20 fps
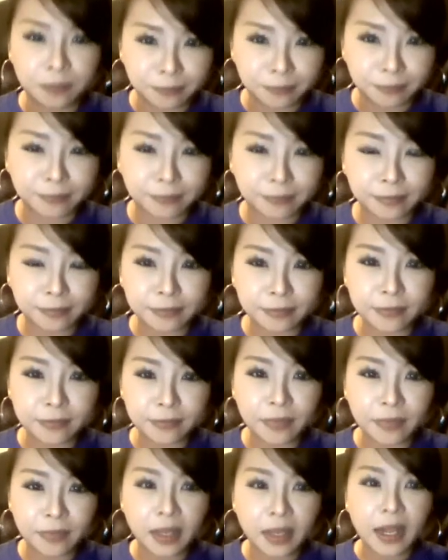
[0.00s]
Oh
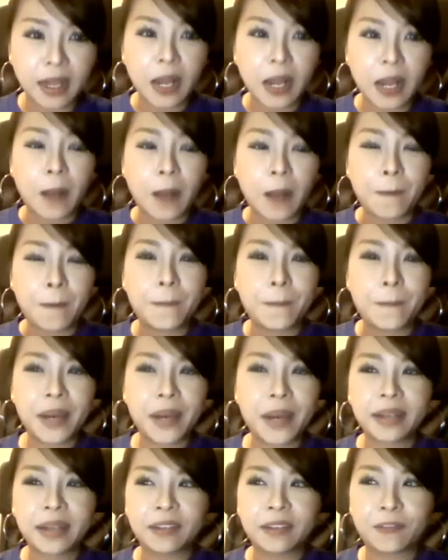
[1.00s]
ah, yeah.
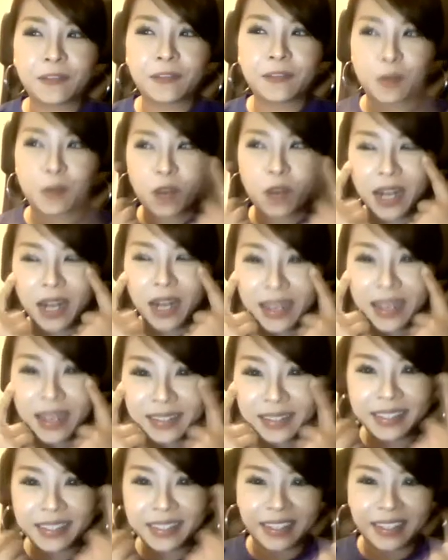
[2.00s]
But from what I
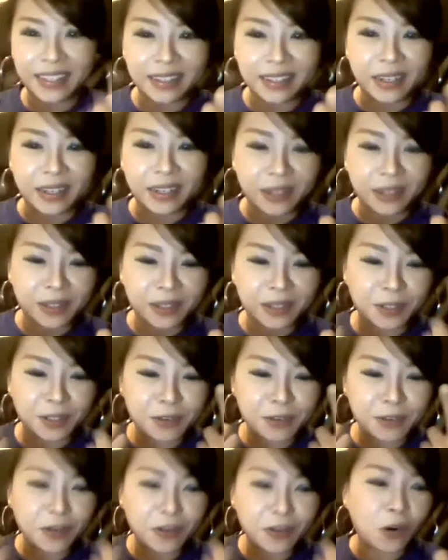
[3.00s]
see, uh, the
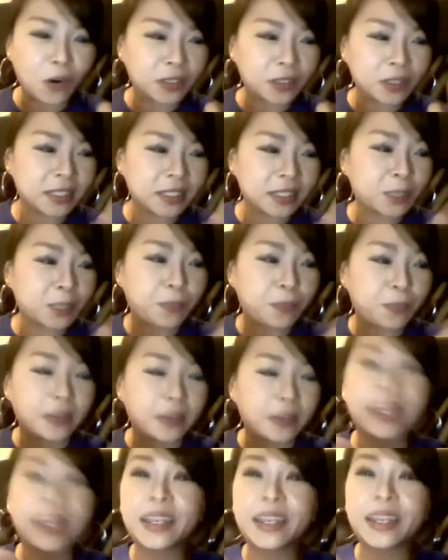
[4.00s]
river otters
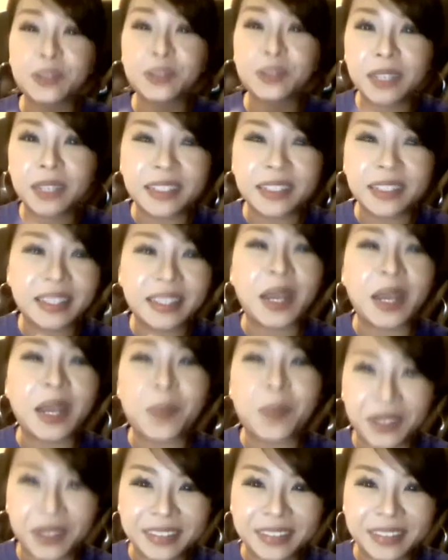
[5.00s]
like to eat
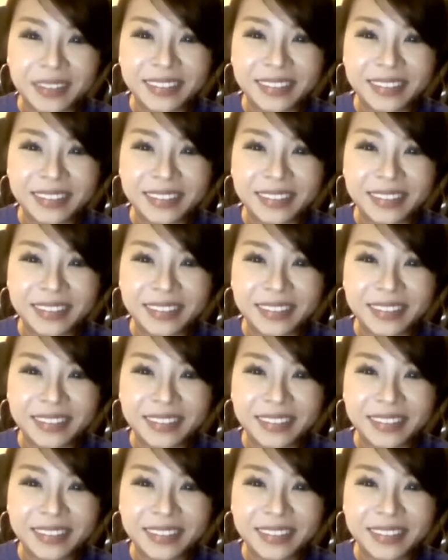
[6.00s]
tilapia.